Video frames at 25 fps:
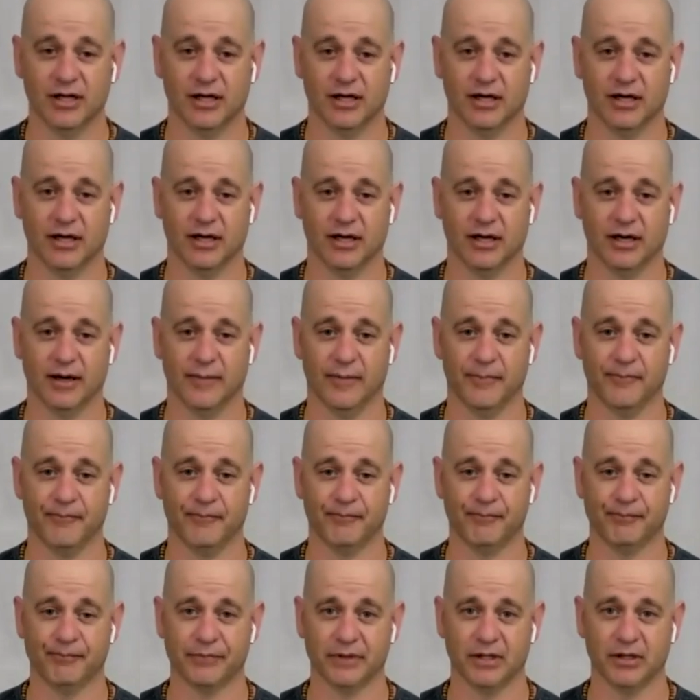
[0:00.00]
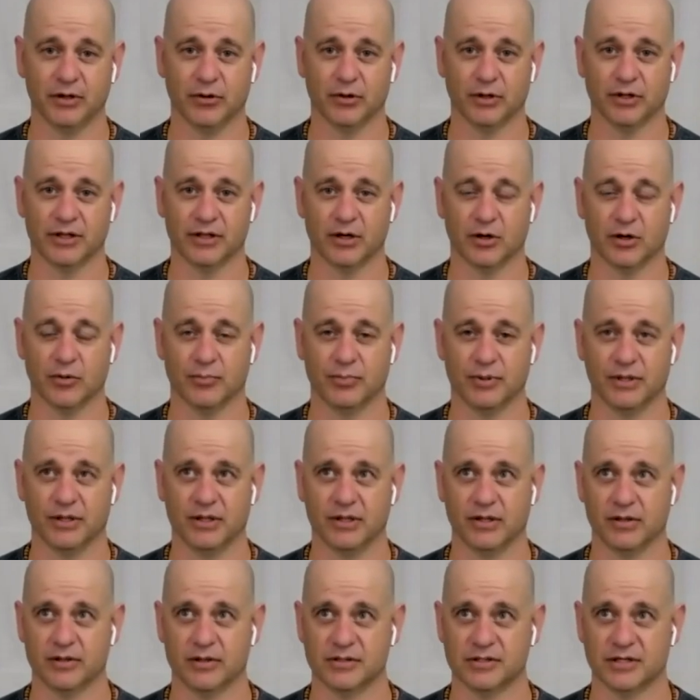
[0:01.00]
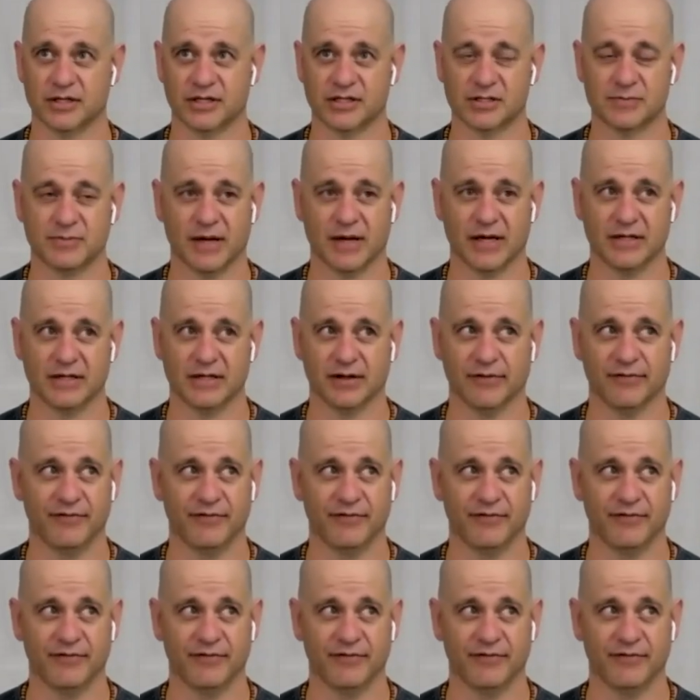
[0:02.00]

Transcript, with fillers: um, yoga therapy is an expanding